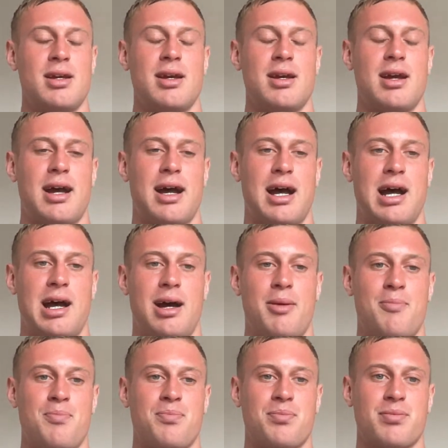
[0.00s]
And
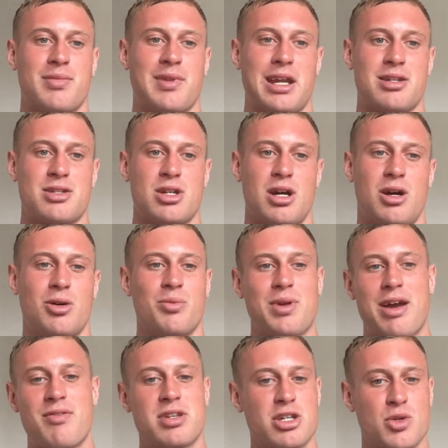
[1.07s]
so every
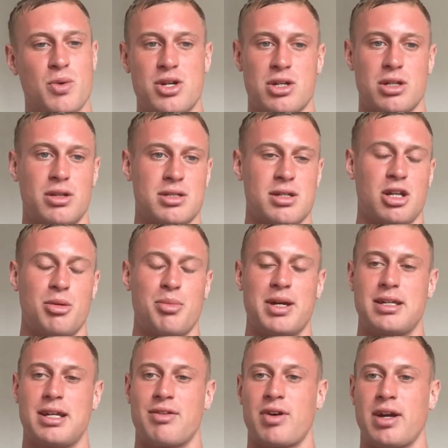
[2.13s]
situation looks a little bit
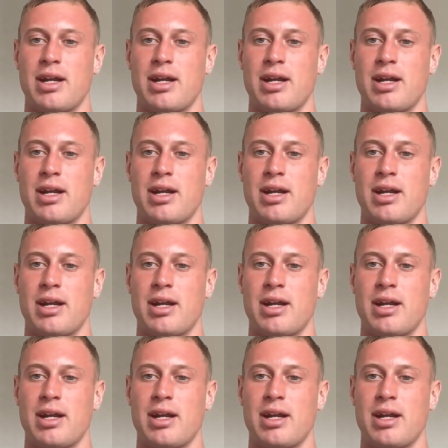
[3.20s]
different.